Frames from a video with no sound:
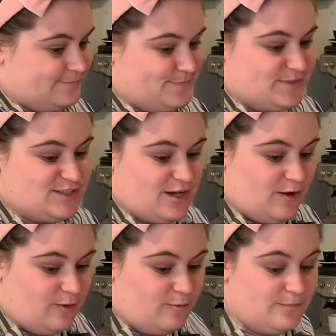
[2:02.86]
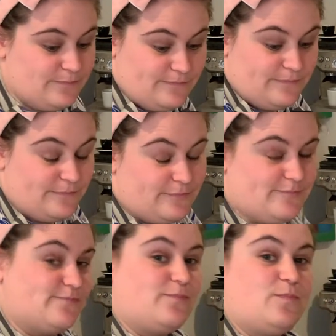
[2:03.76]
So
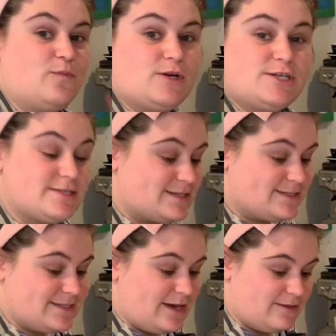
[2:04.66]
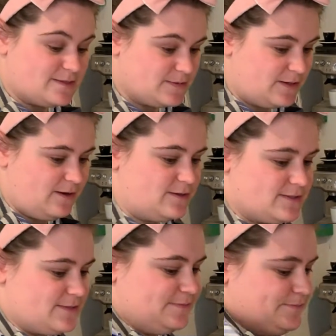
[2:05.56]
we're just gonna see how this one goes.
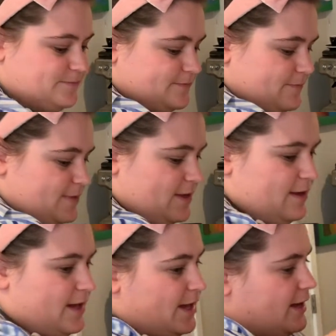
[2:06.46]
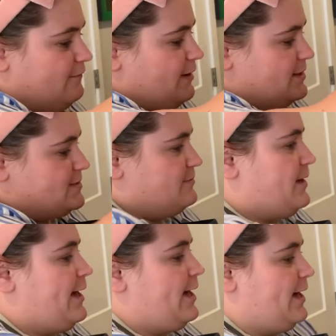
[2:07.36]
I've got some
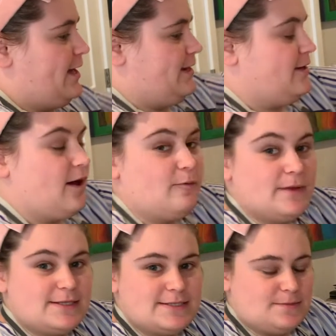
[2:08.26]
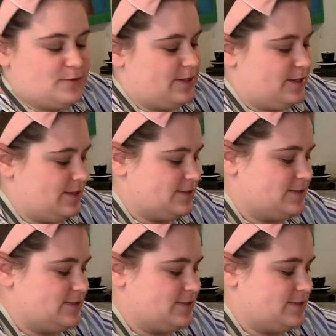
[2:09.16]
honey. Oh, it did preheat.